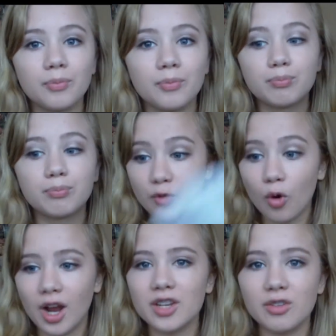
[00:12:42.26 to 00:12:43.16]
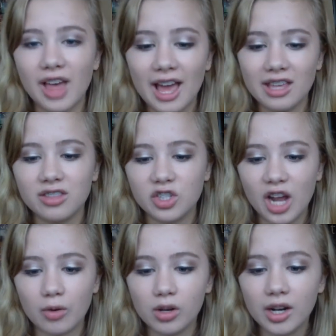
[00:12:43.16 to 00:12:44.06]
before I do that in the
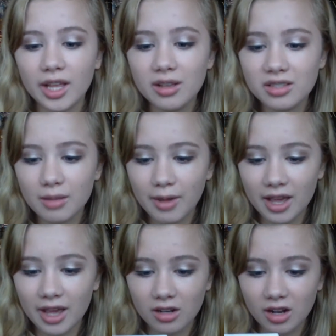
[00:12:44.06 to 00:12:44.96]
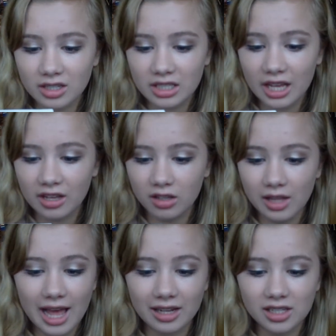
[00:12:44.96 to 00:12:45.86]
shower. And I use the Pan-Oxyl
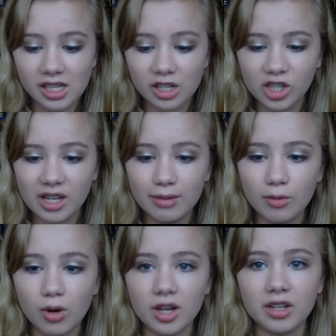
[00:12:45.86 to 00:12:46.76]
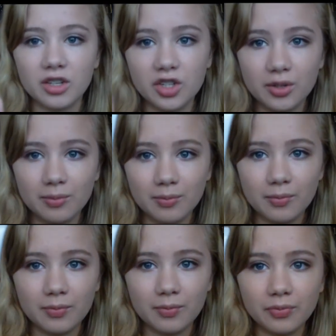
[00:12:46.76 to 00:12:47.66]
Acne Creamy Wash.
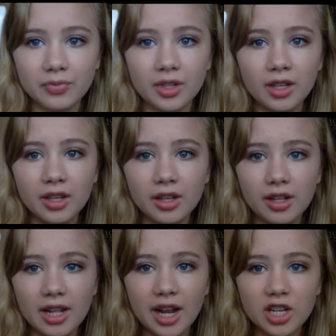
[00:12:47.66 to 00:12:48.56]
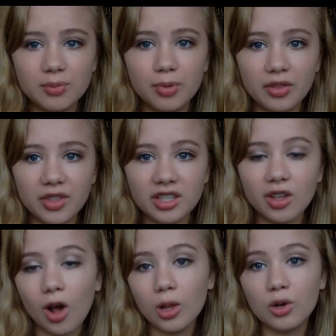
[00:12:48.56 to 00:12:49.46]
And I just put this
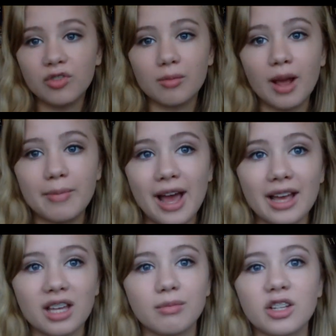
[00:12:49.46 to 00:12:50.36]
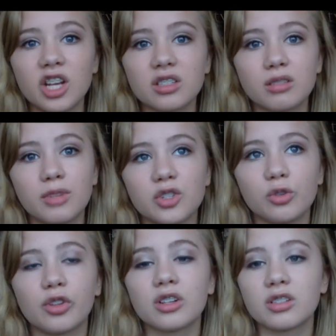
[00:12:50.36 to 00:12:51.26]
all over my back and my chest and my
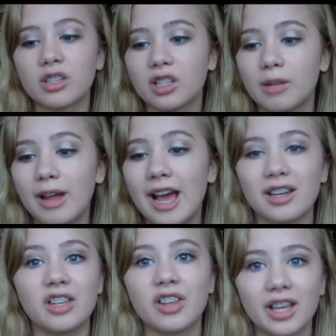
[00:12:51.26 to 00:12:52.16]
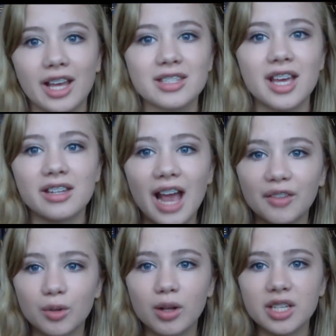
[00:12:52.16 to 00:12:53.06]
shoulders to clear my acne, and then, like I said,
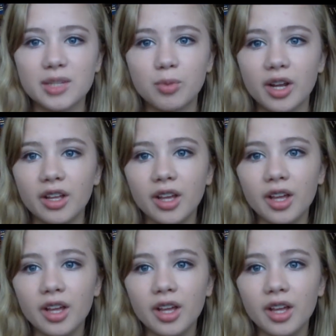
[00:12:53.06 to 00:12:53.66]
afterwards I spray